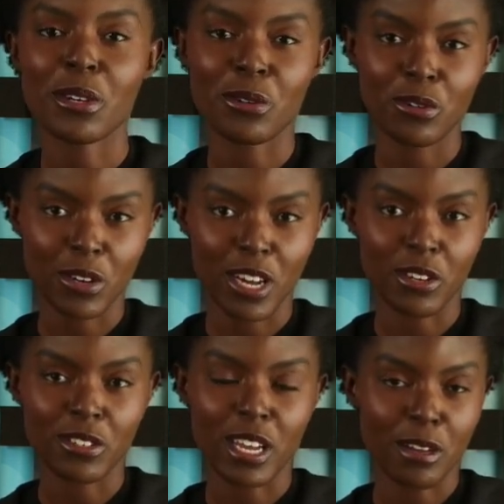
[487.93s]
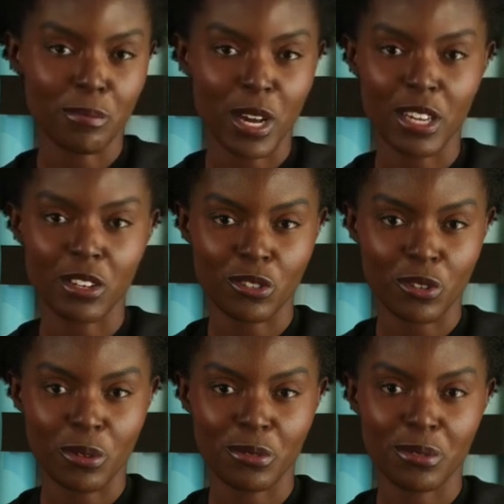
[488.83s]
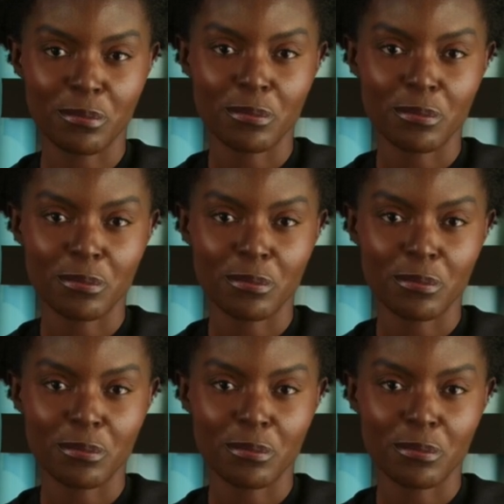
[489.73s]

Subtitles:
So here's the unvarnished truth.